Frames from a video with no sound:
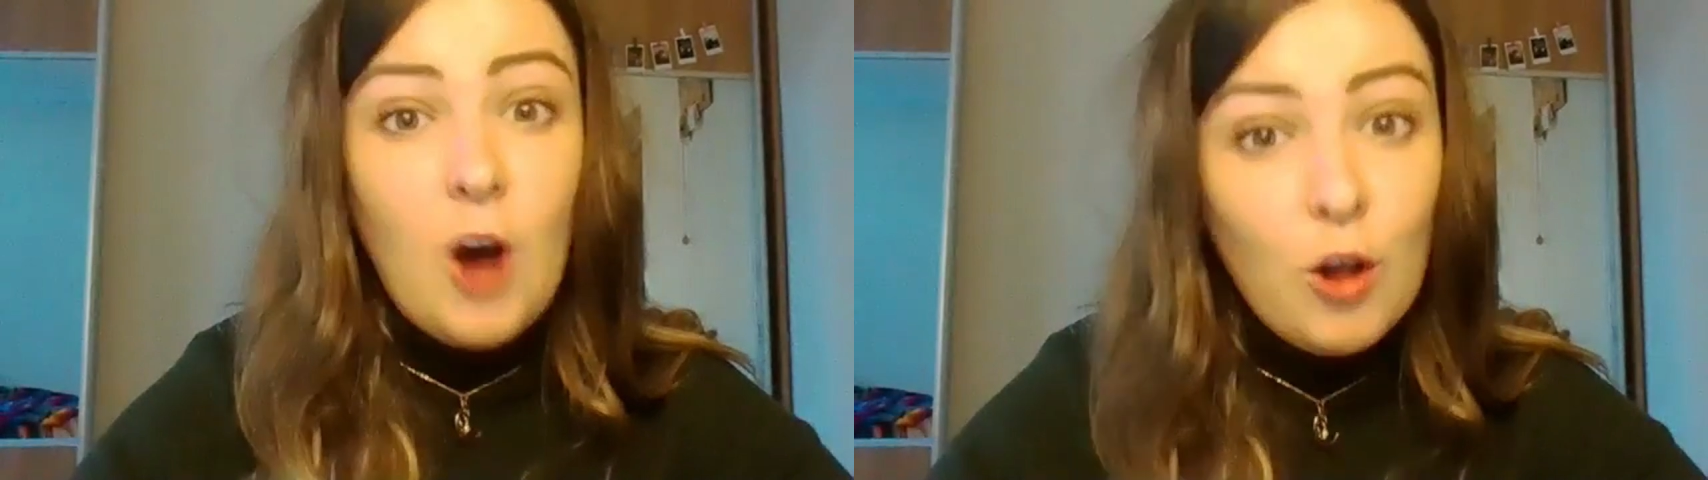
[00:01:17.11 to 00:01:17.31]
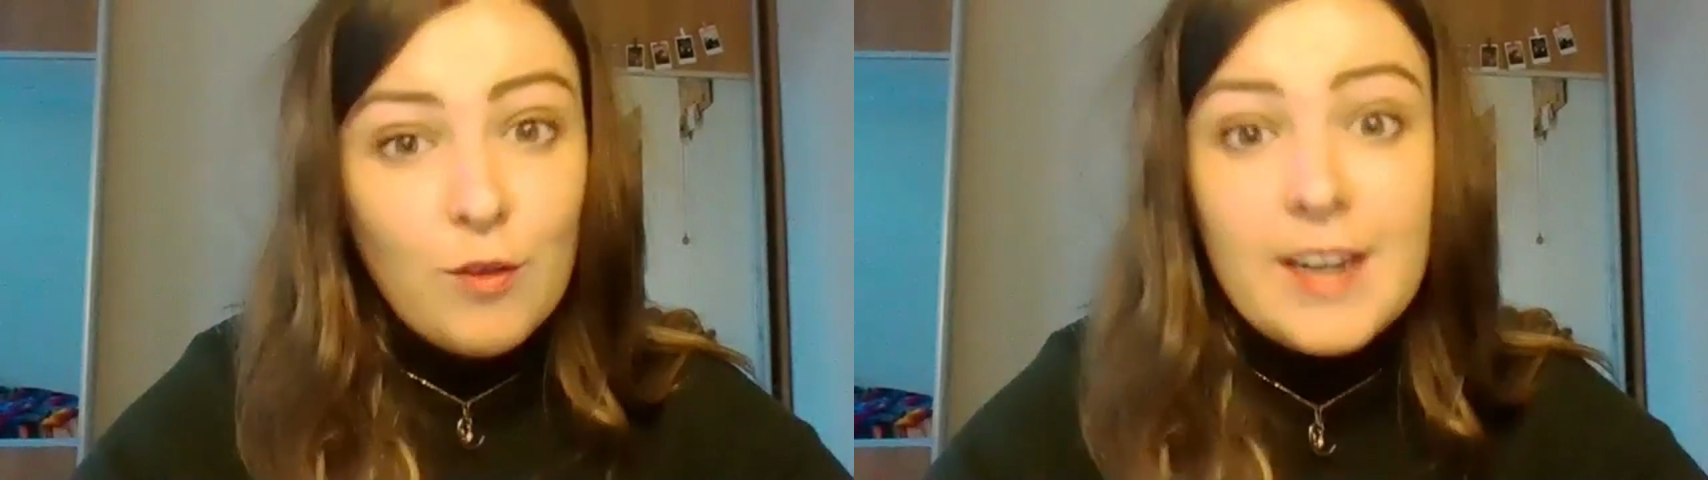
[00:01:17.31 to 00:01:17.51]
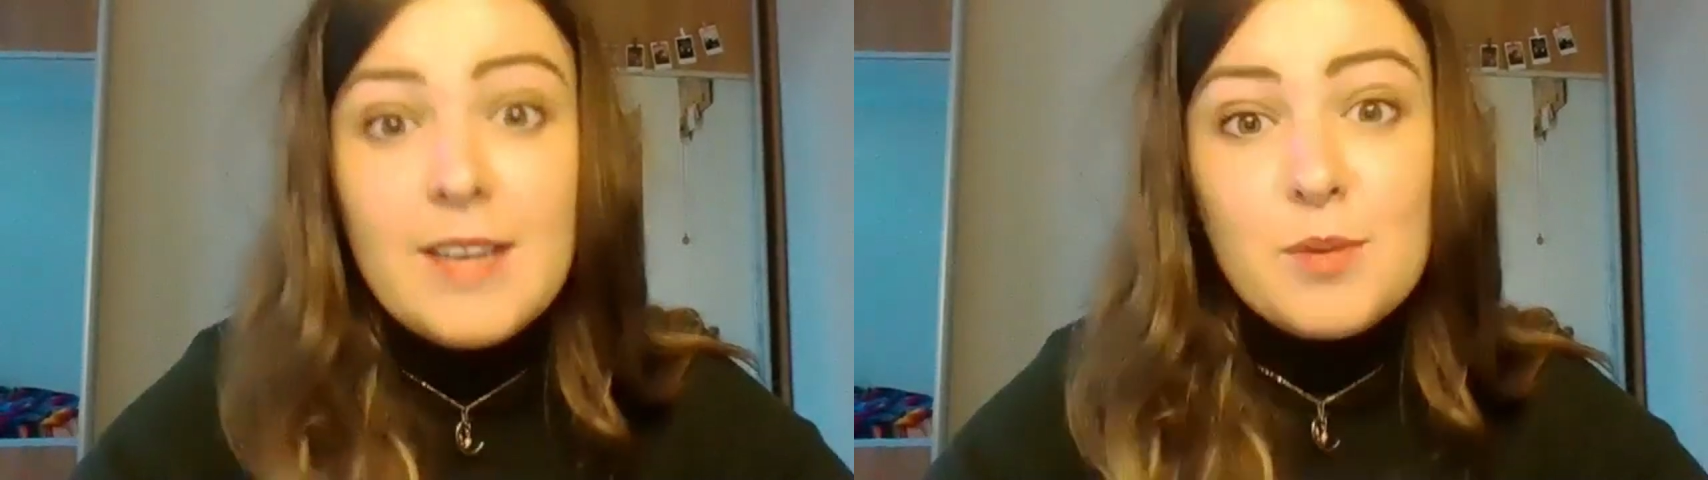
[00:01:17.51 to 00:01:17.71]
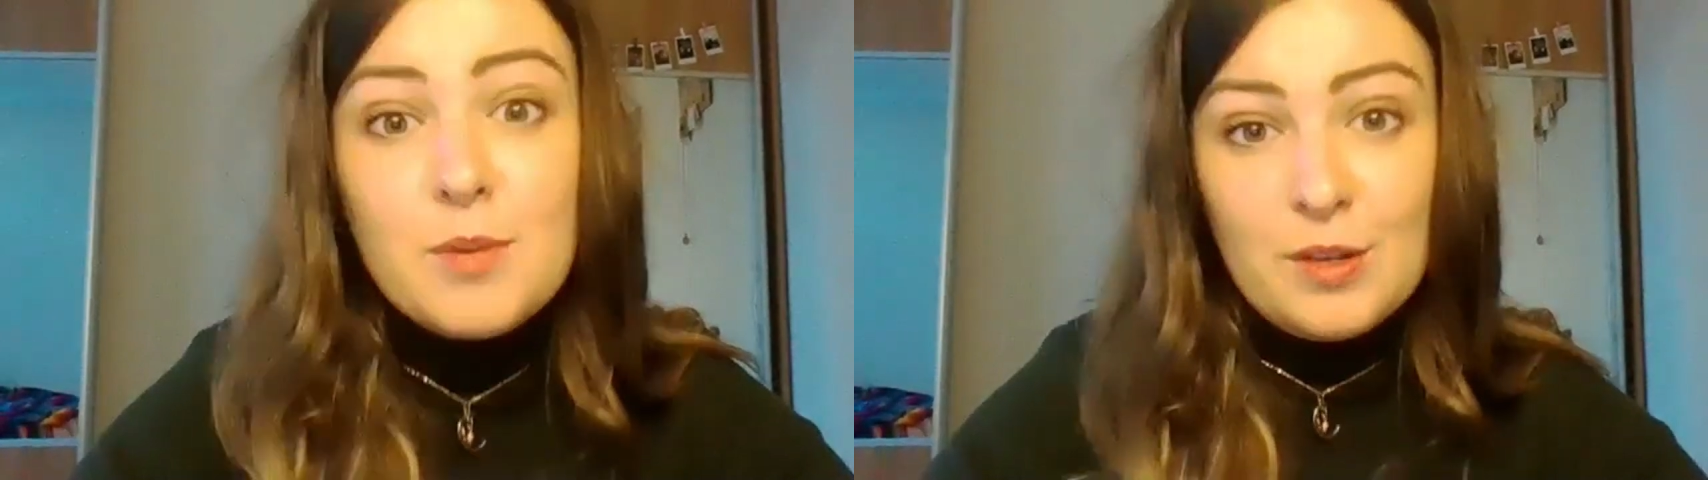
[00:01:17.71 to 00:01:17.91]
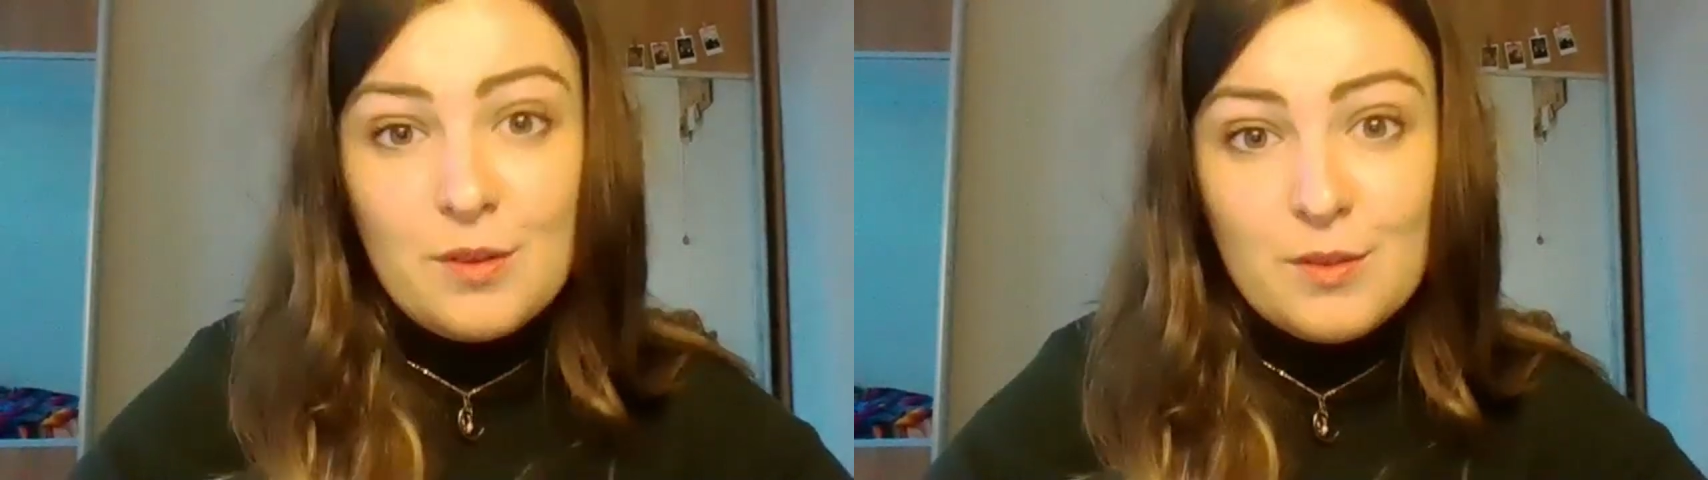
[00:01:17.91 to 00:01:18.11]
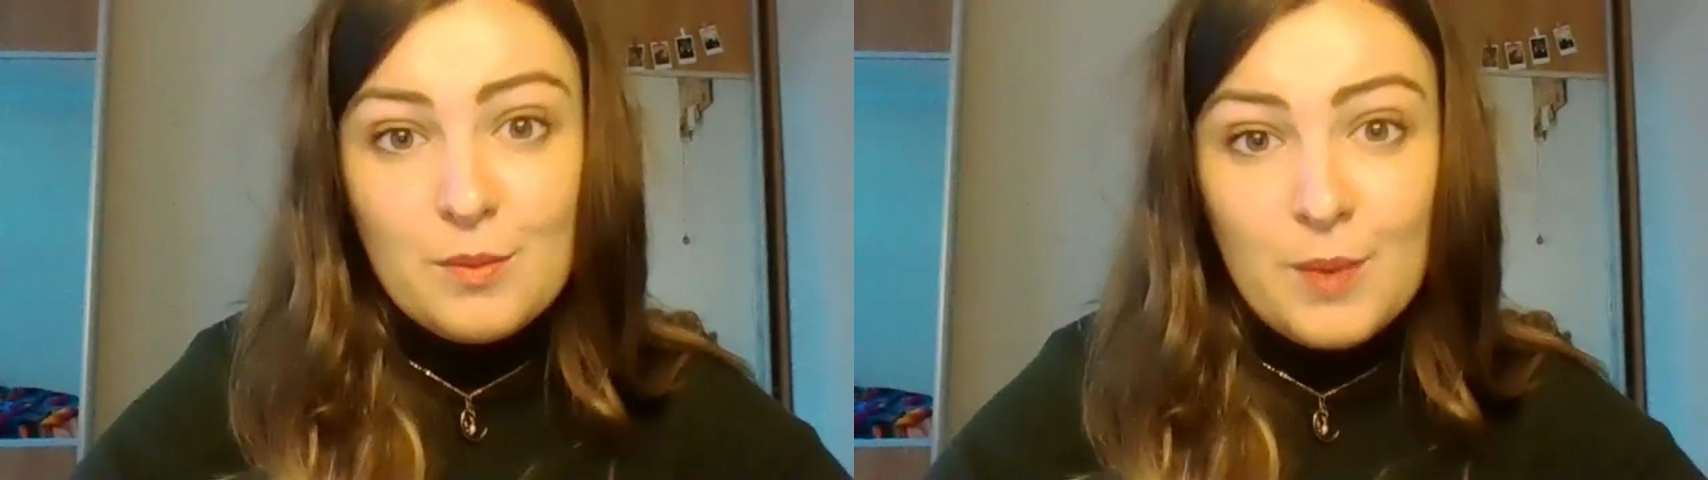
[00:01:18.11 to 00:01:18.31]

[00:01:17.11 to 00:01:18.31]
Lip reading: already produced